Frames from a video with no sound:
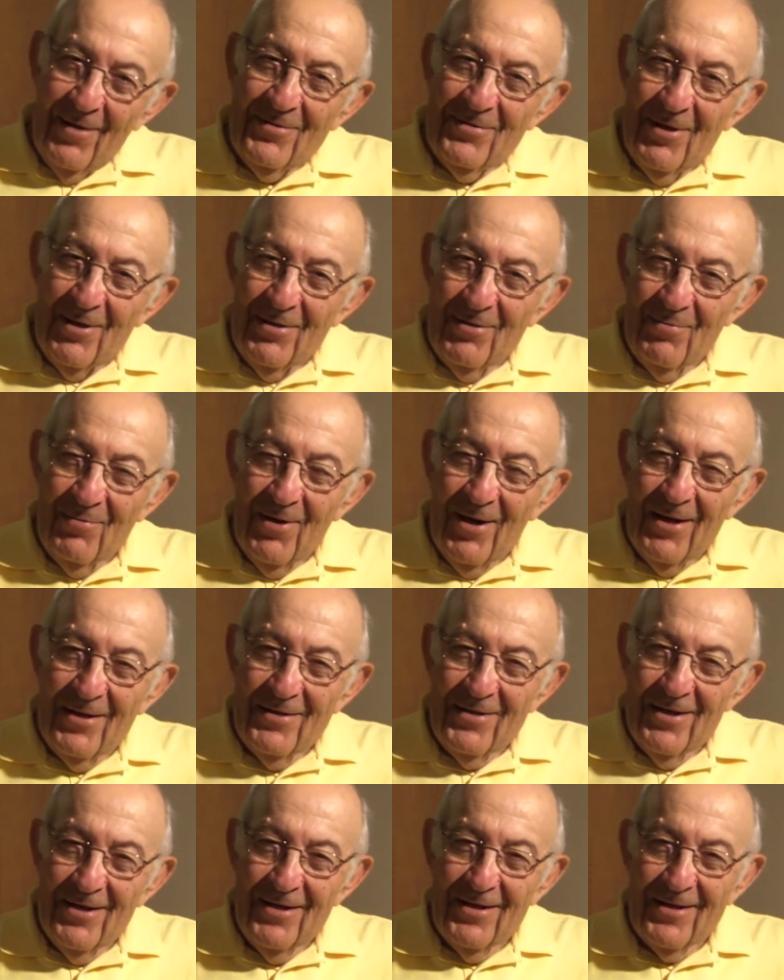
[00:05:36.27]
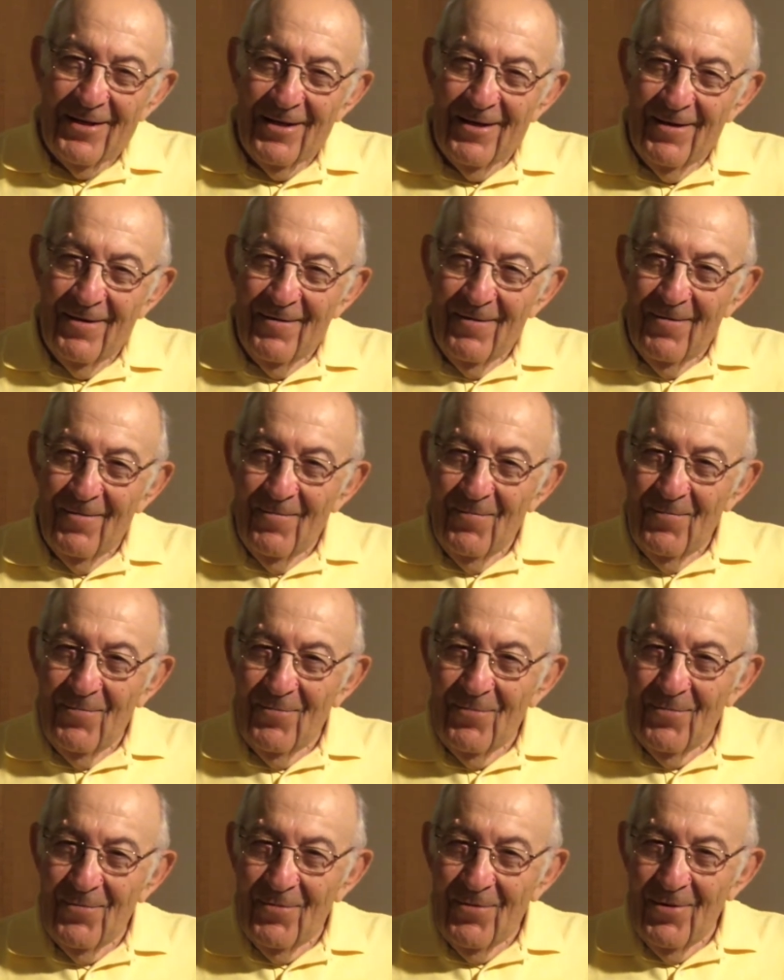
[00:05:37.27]
That's what I think.
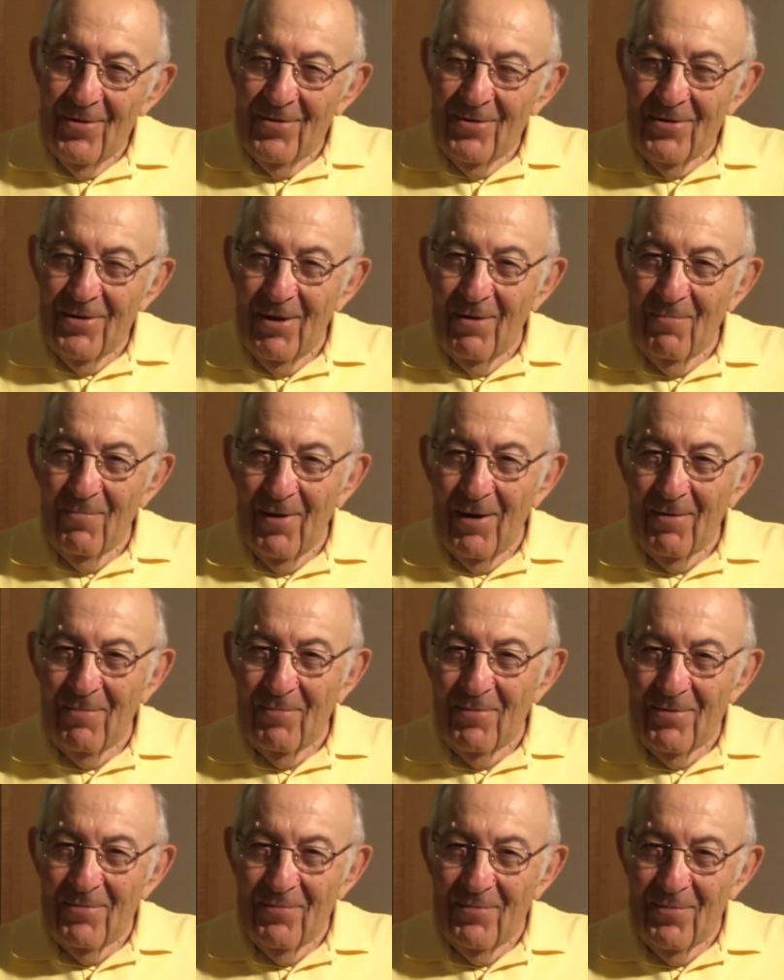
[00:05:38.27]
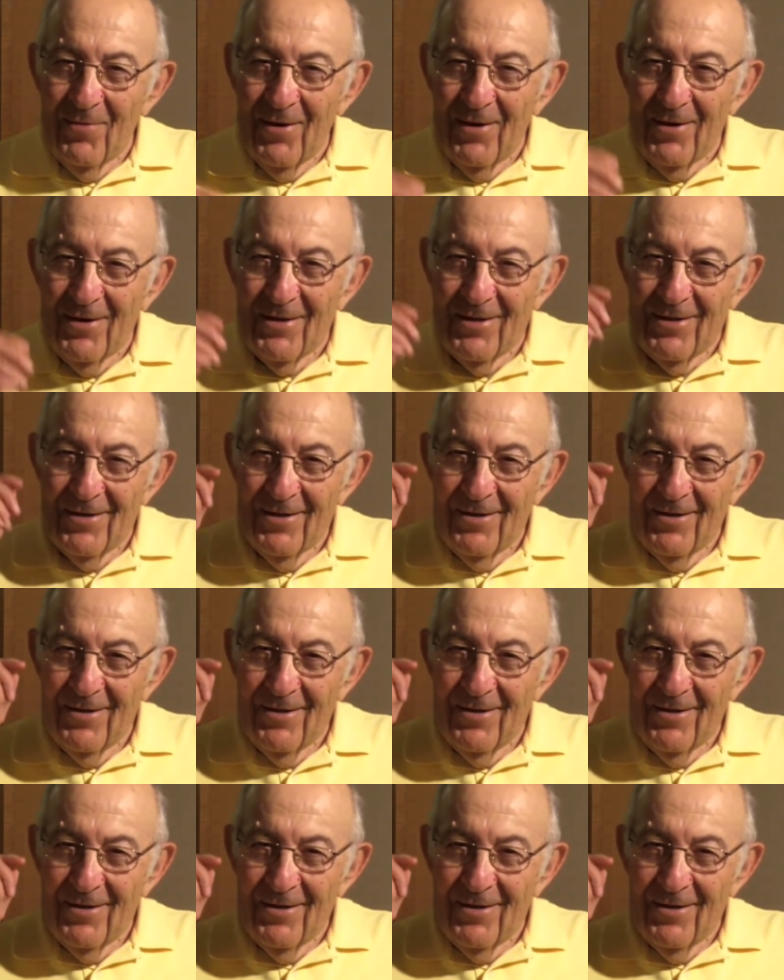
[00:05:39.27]
That might be funny.